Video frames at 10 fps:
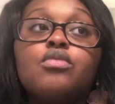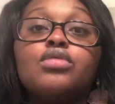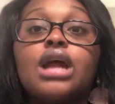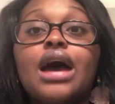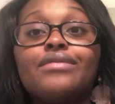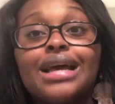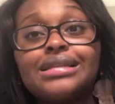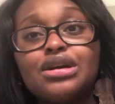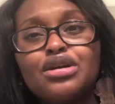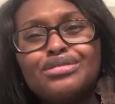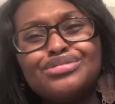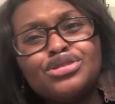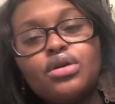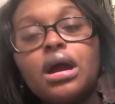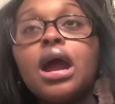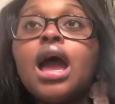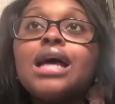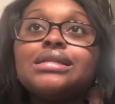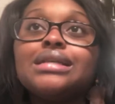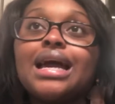Would I have liked a girl? Sure.
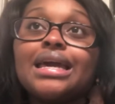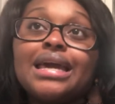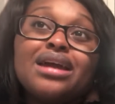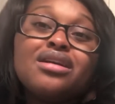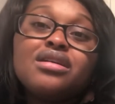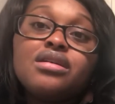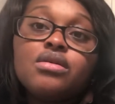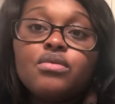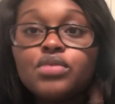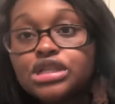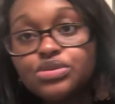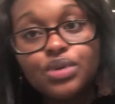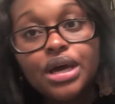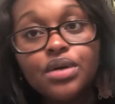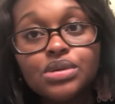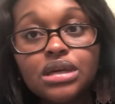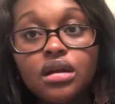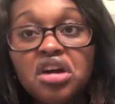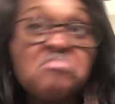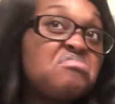Did I care which way it was
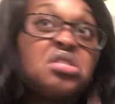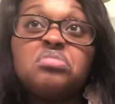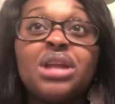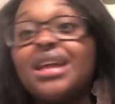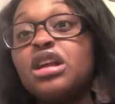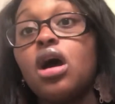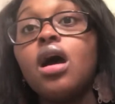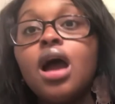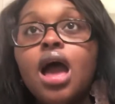gonna go? No, not at all.